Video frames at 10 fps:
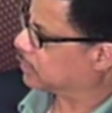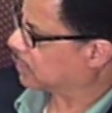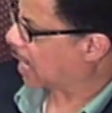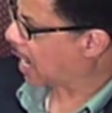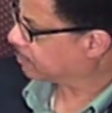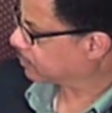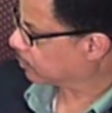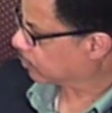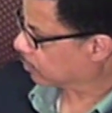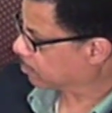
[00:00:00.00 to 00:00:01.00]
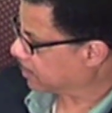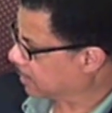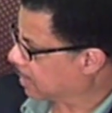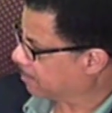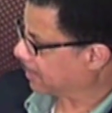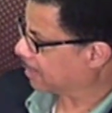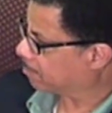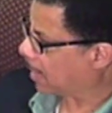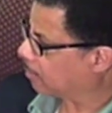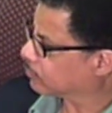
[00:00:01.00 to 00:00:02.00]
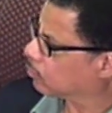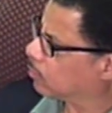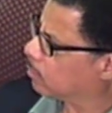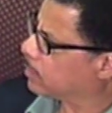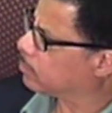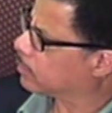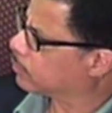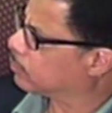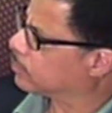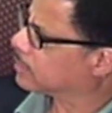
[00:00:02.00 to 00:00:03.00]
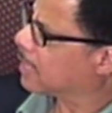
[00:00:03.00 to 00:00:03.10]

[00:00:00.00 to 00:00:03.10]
the jobs that are going to be coming about. So what we want to do